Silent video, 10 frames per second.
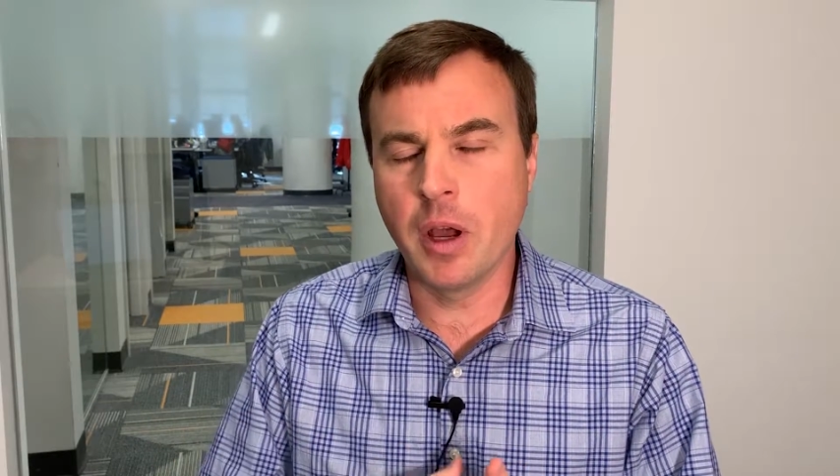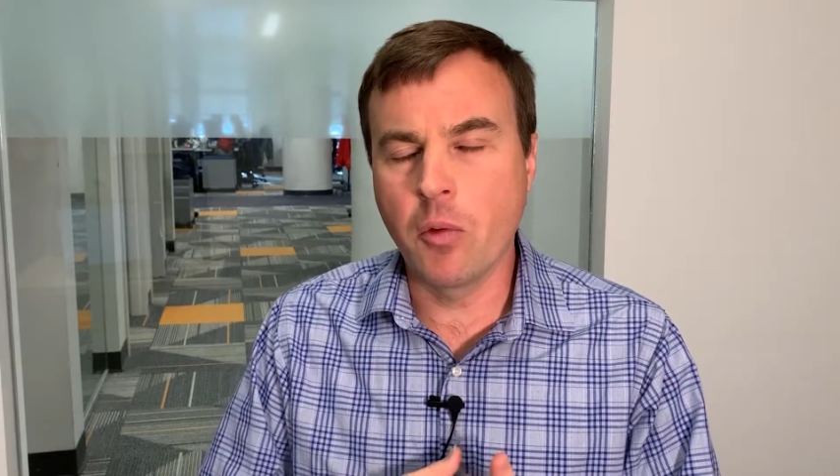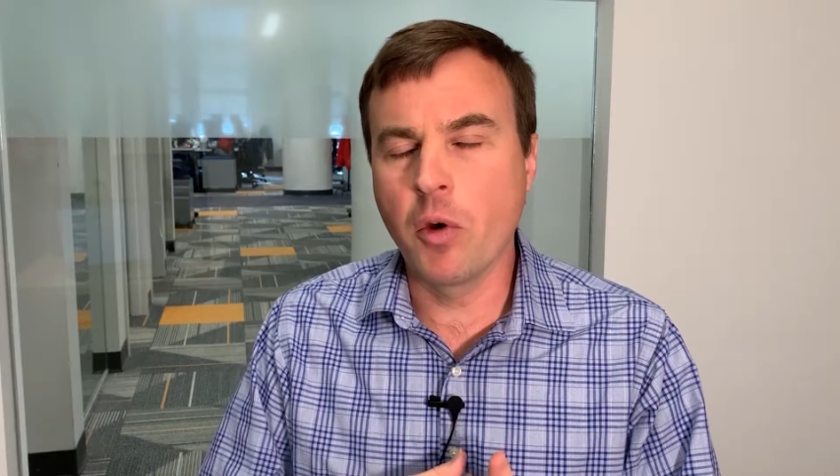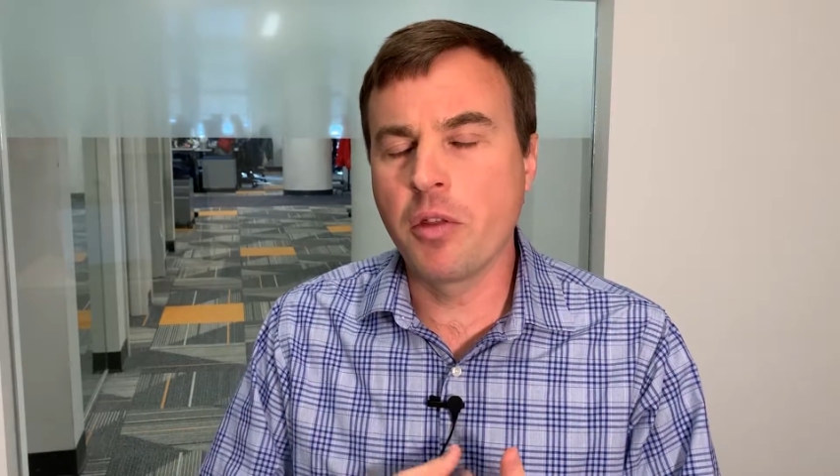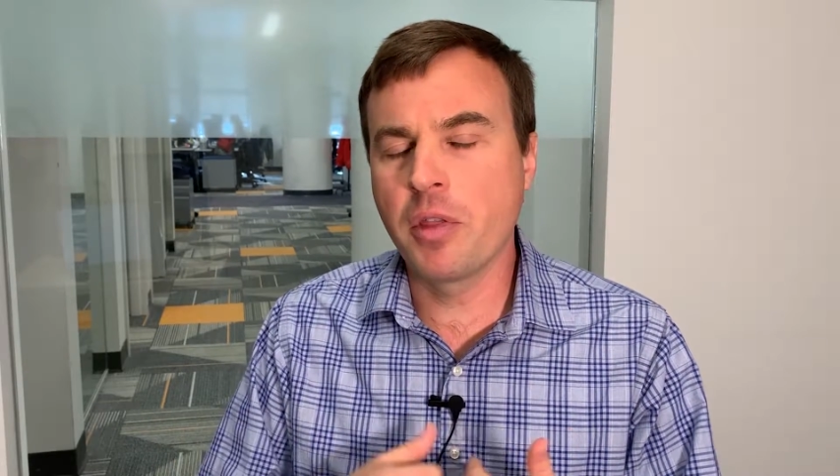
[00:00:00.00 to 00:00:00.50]

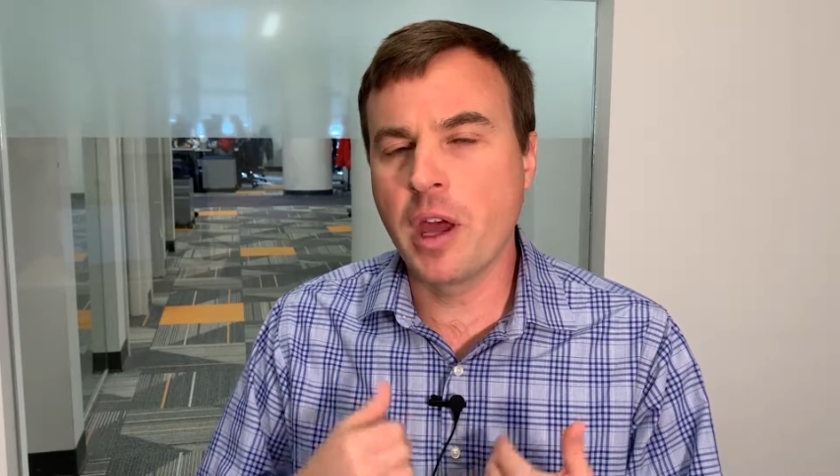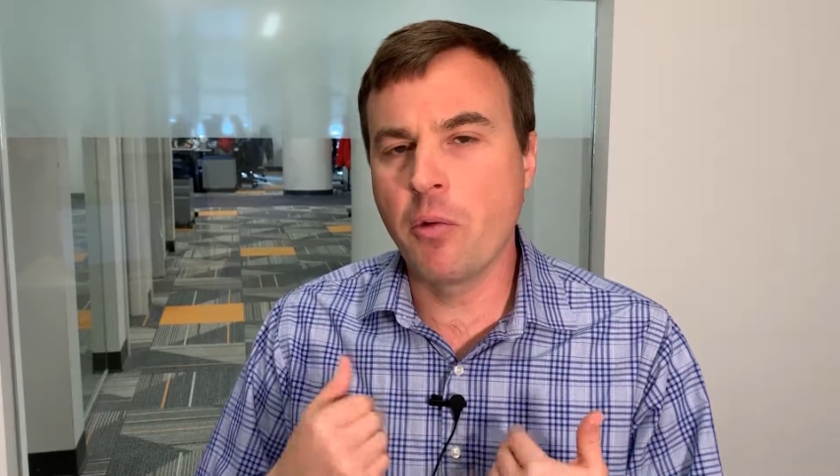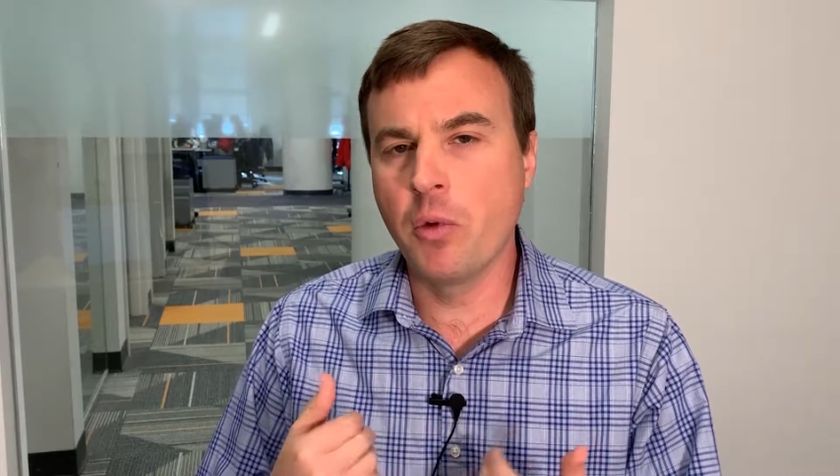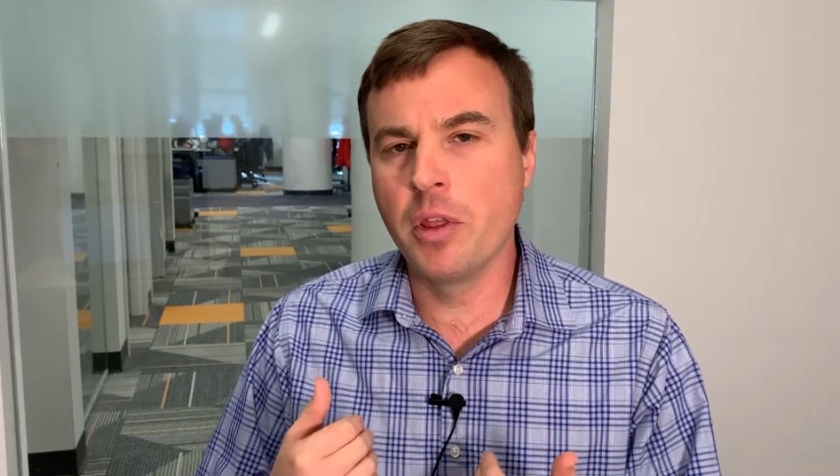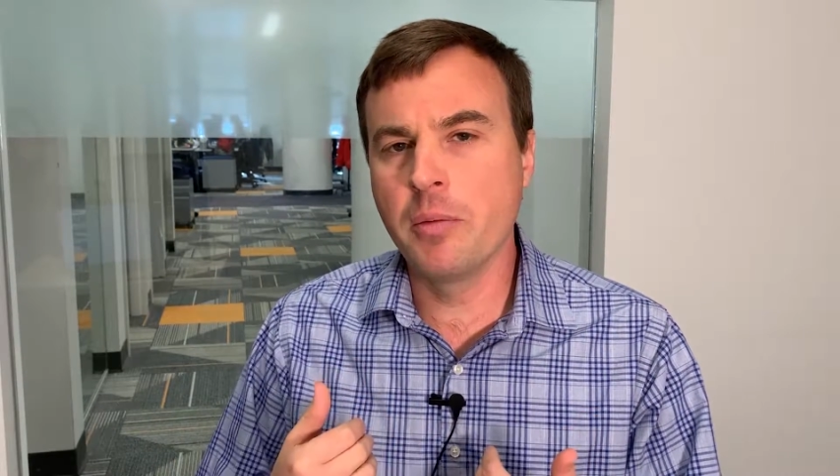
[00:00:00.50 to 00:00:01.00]
Uh, whether
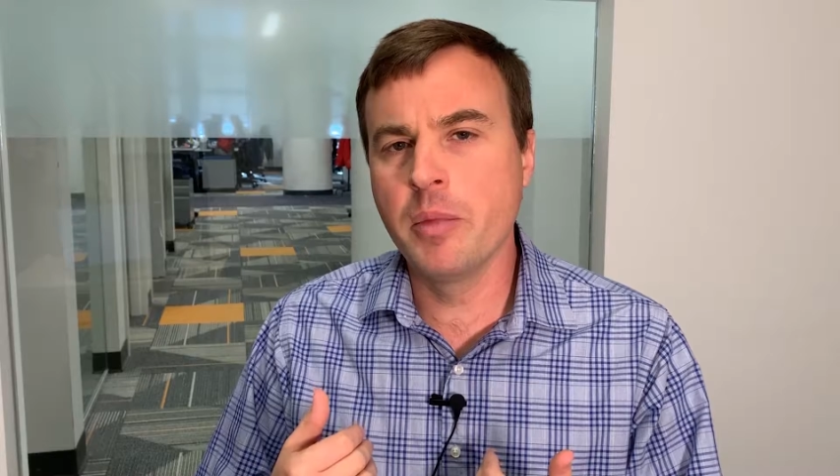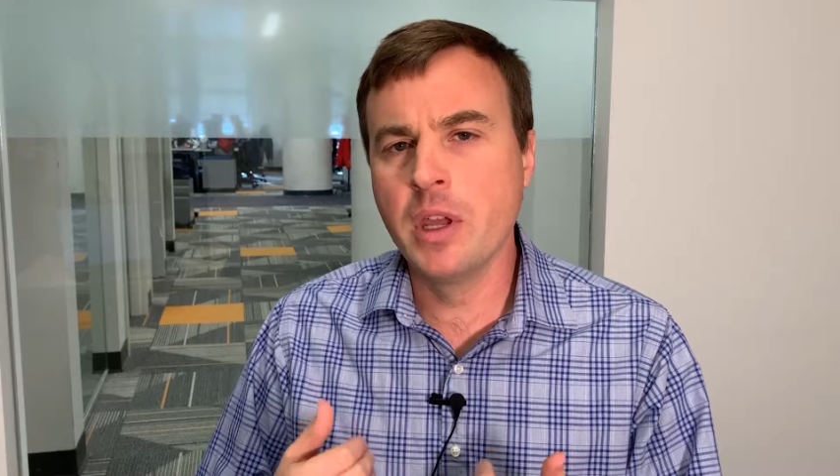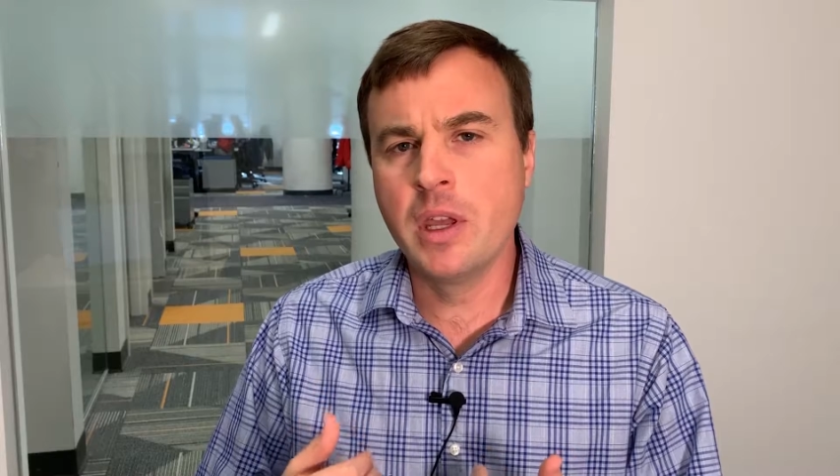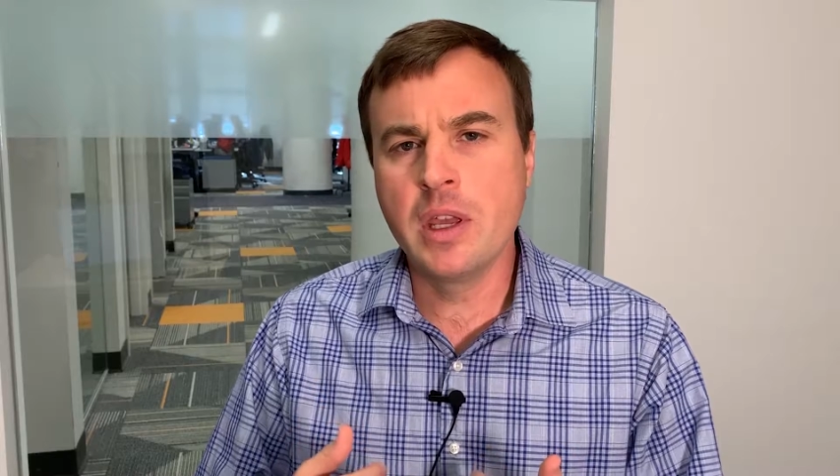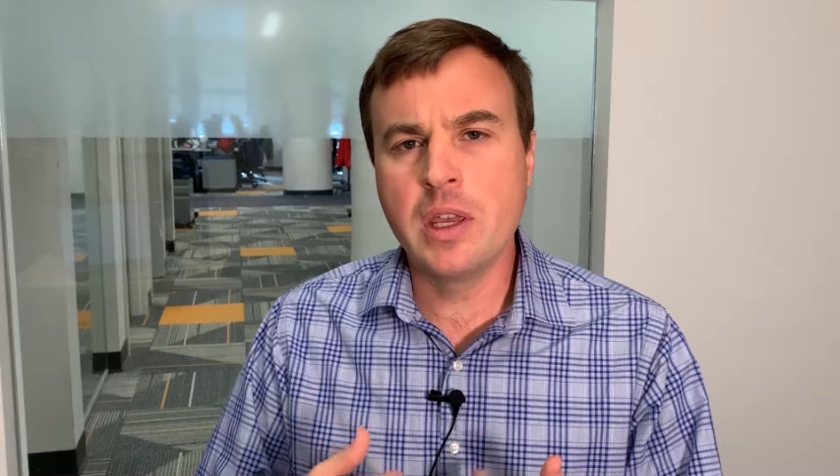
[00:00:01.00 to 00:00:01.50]
that rhythm